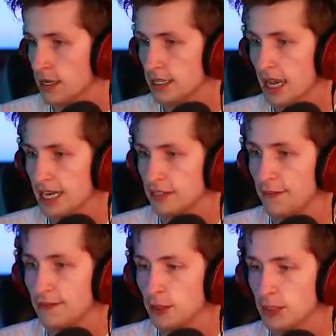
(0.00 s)
Nice.
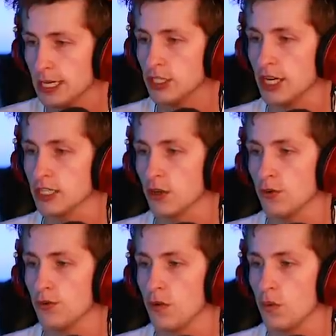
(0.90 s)
50% chance
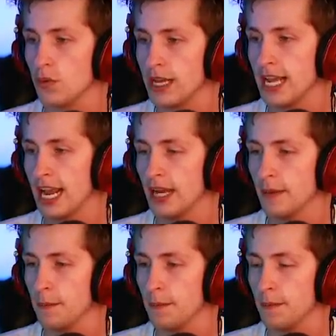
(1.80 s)
of
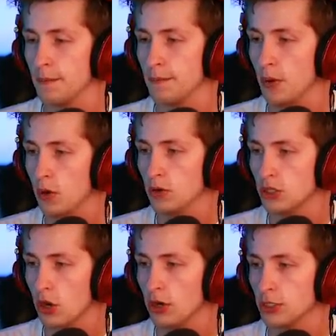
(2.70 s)
regain bow
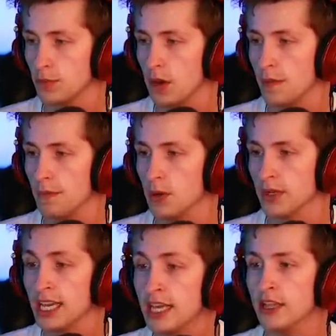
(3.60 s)
charge upon bow
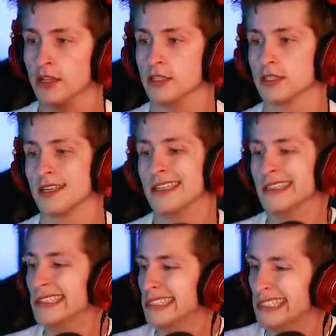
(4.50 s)
kills.
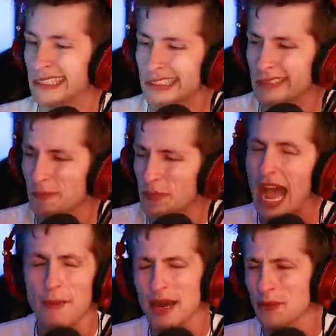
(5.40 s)

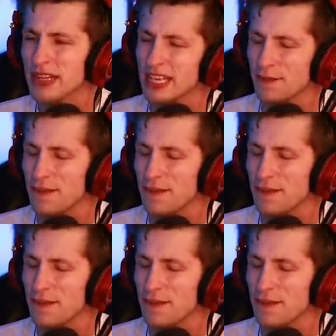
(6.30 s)
I'm not really a